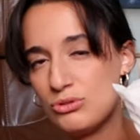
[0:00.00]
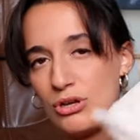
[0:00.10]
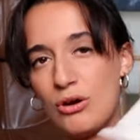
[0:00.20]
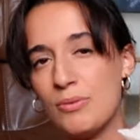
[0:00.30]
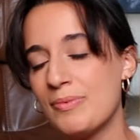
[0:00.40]

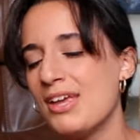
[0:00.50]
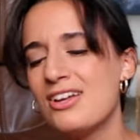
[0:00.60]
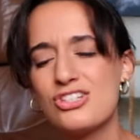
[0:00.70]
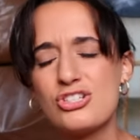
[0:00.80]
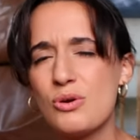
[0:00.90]
So
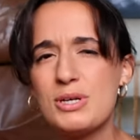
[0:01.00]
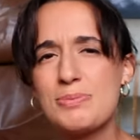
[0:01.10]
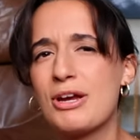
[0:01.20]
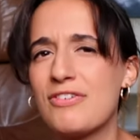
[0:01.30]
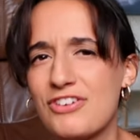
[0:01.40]
just always
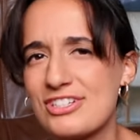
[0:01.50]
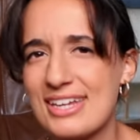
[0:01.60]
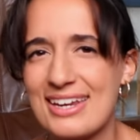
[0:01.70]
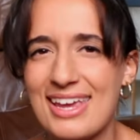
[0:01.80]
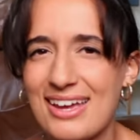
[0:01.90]
bring a
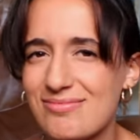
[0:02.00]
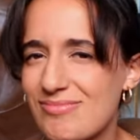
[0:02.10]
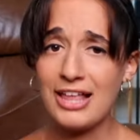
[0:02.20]
first aid kit.